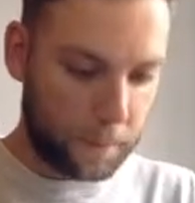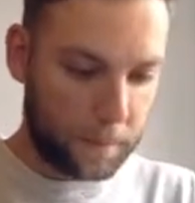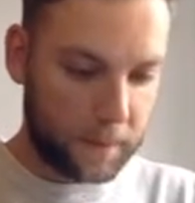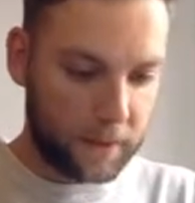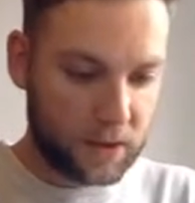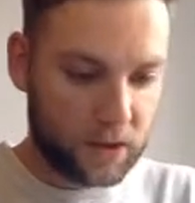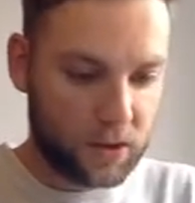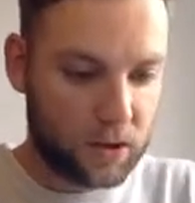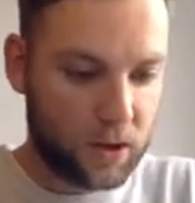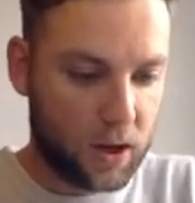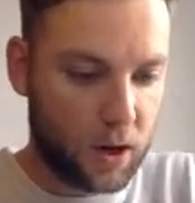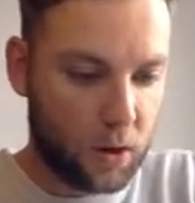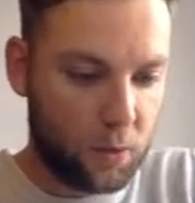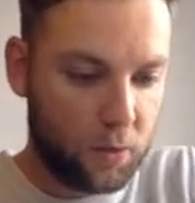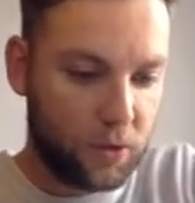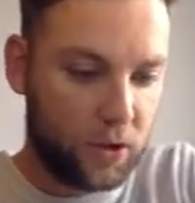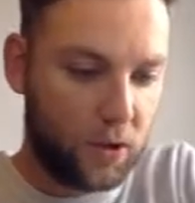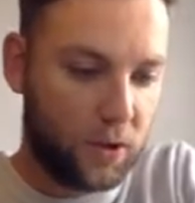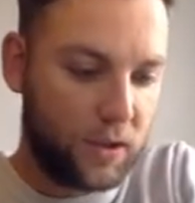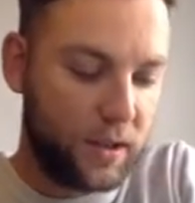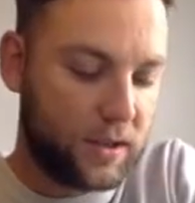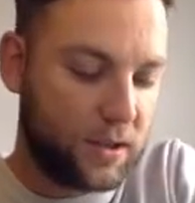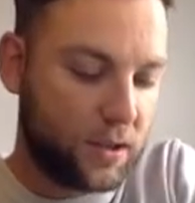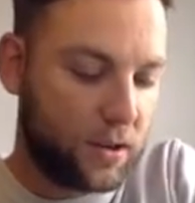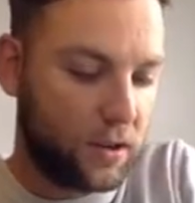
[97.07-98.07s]
so we do
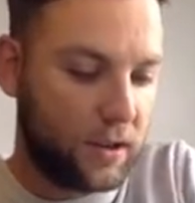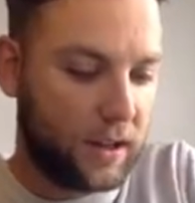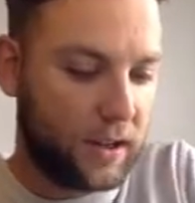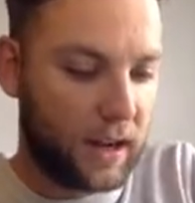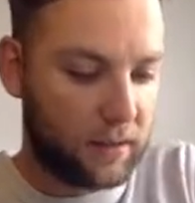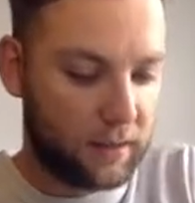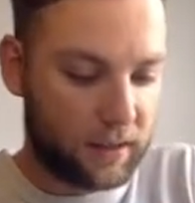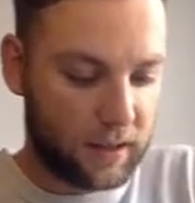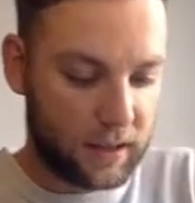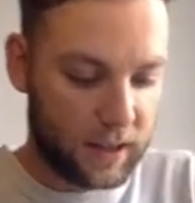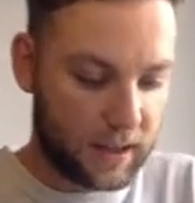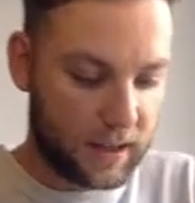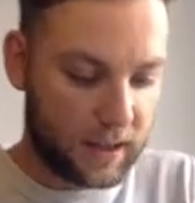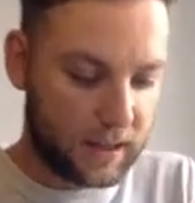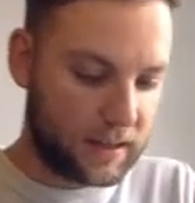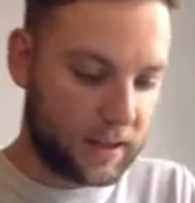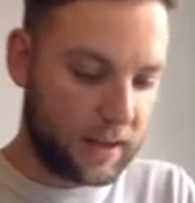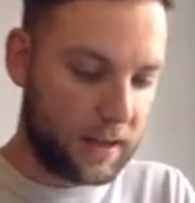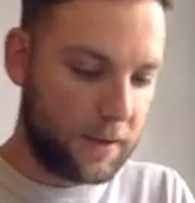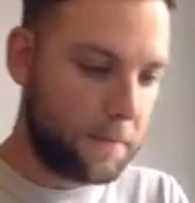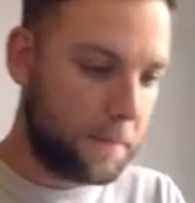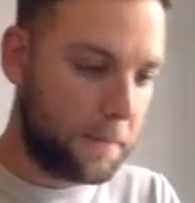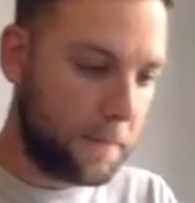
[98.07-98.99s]
this on our calculator.